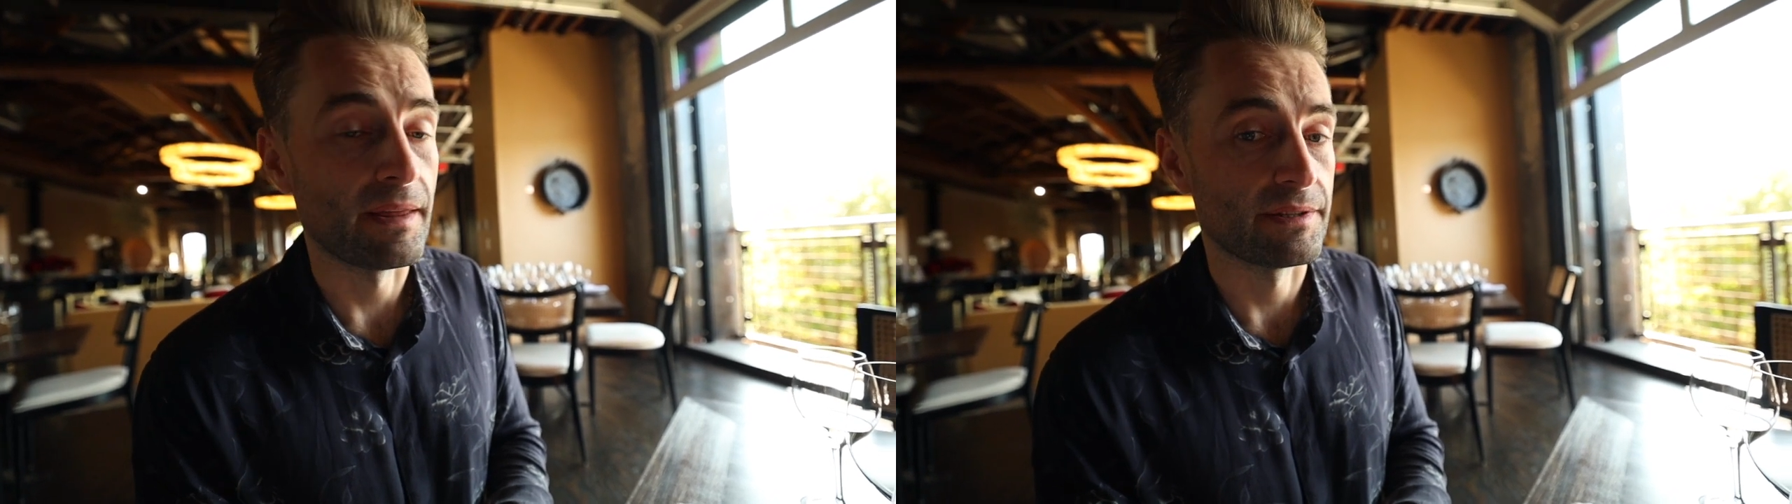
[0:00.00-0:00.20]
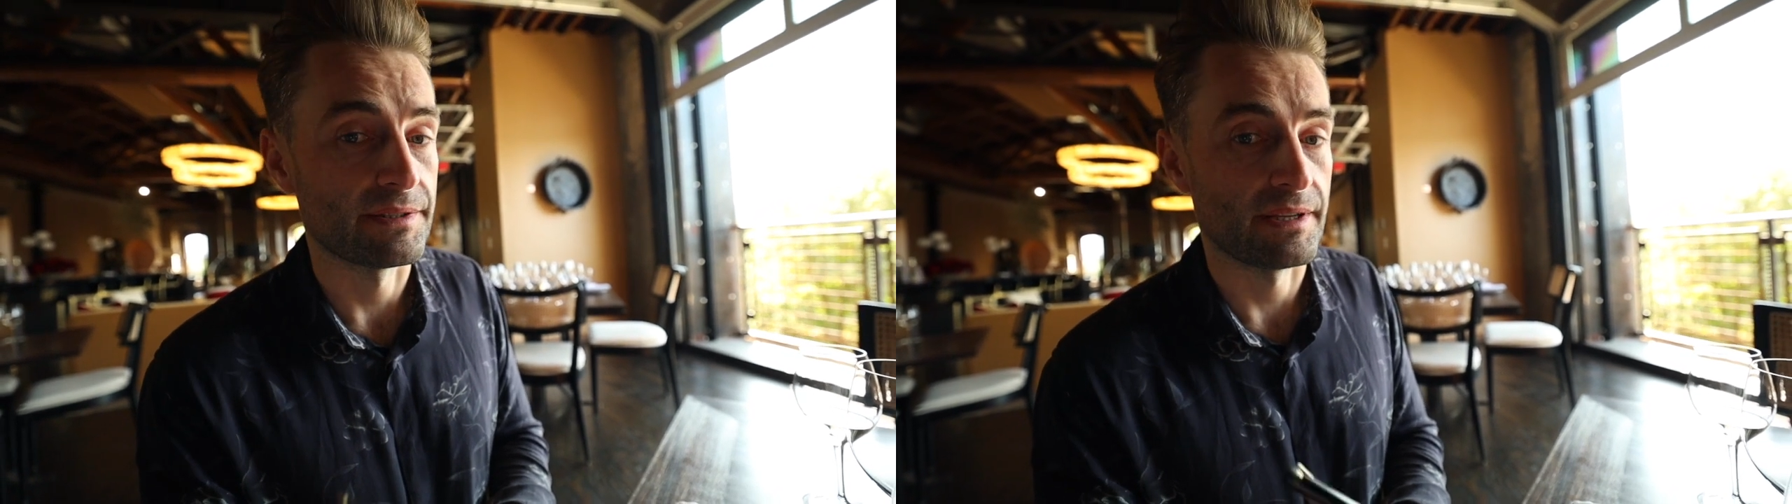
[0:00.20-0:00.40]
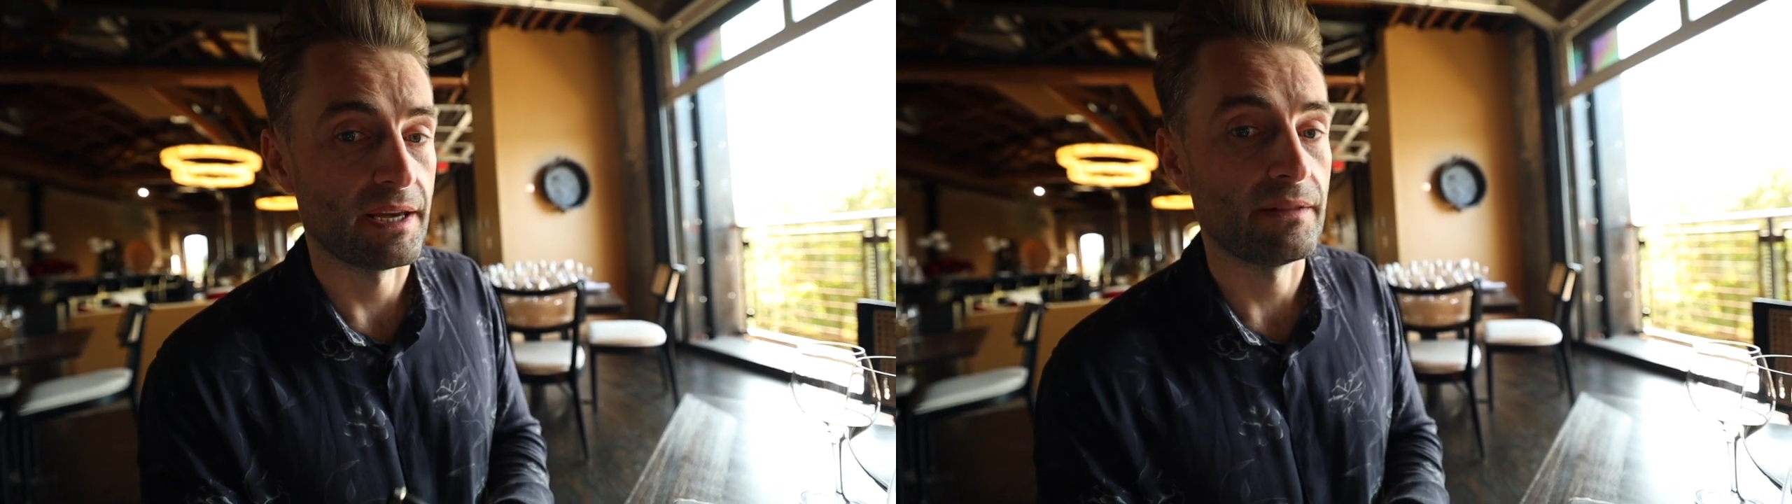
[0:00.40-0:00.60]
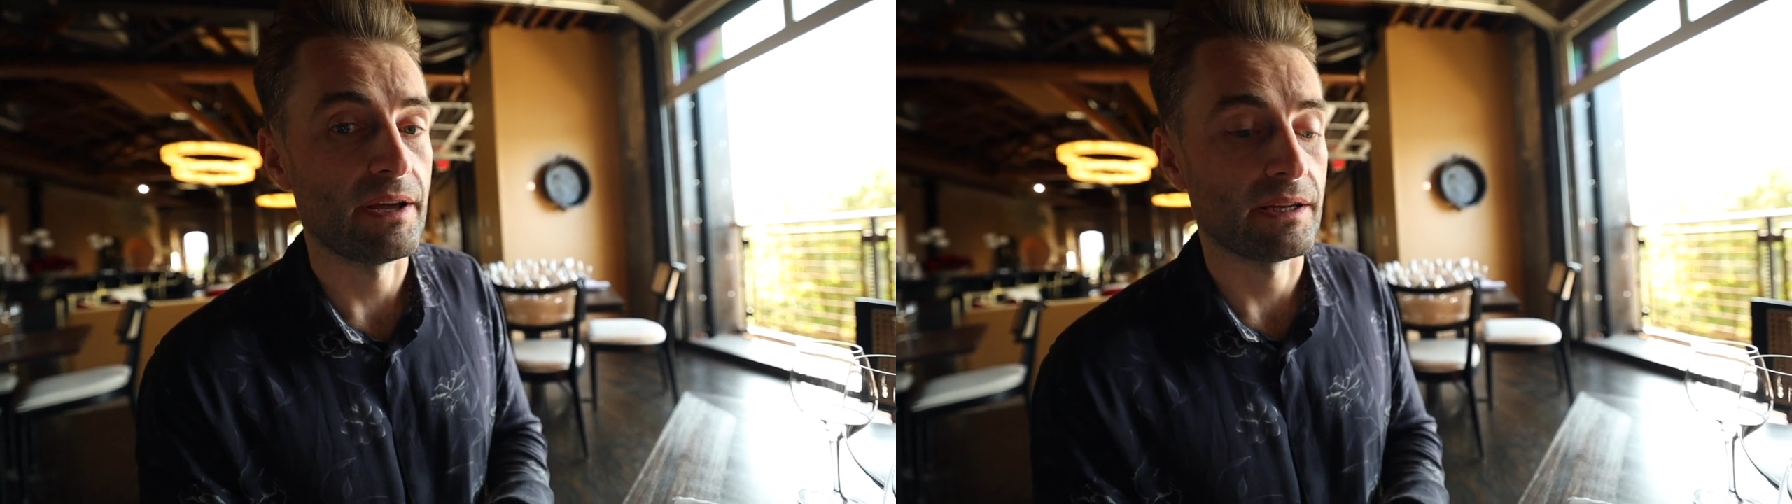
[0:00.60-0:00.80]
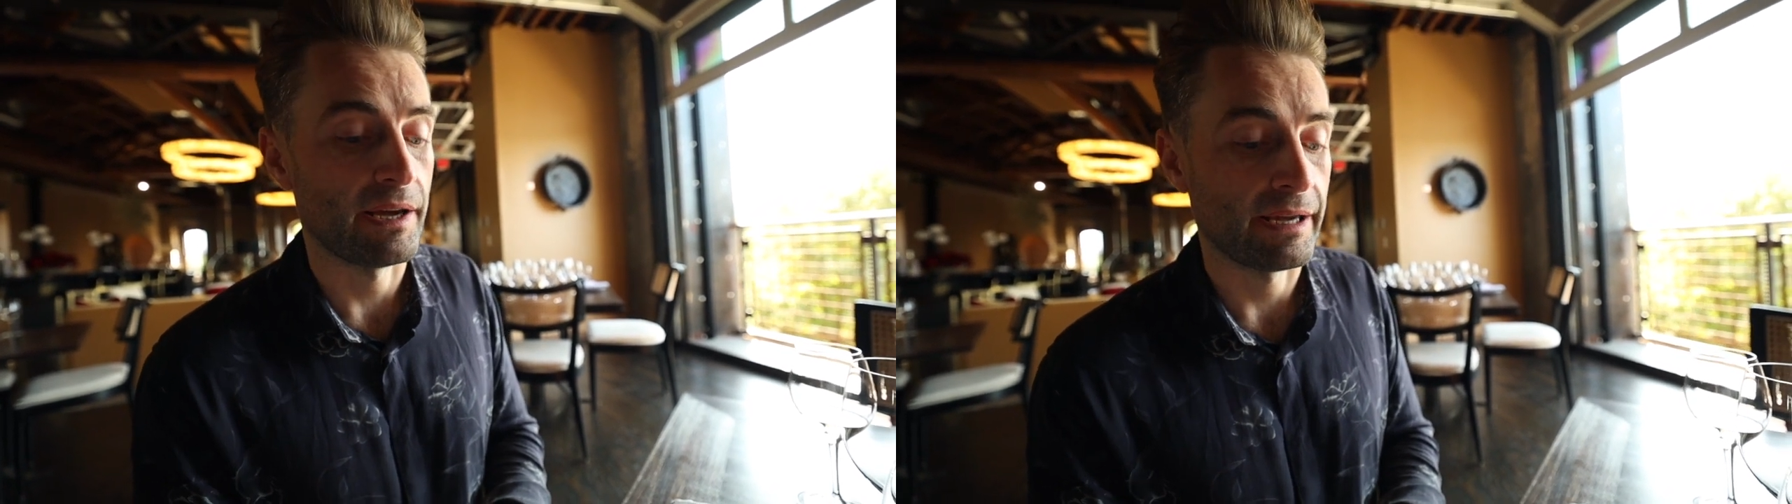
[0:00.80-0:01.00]
and then
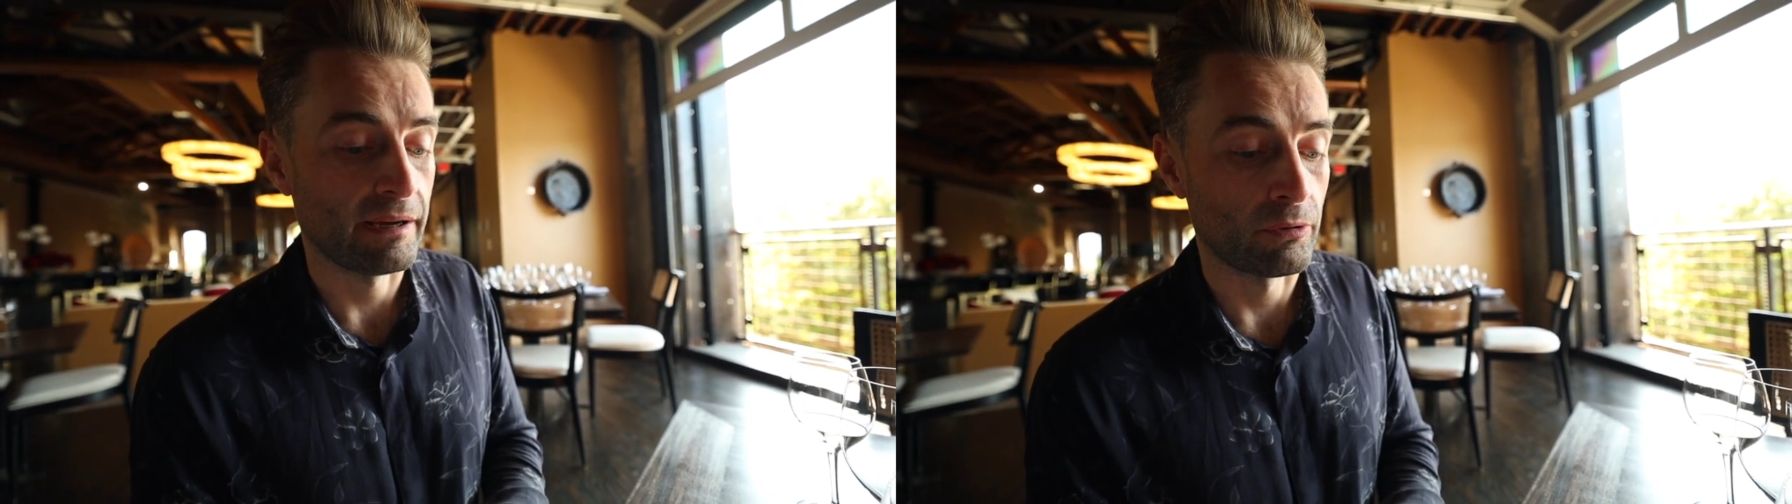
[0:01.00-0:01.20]
like I can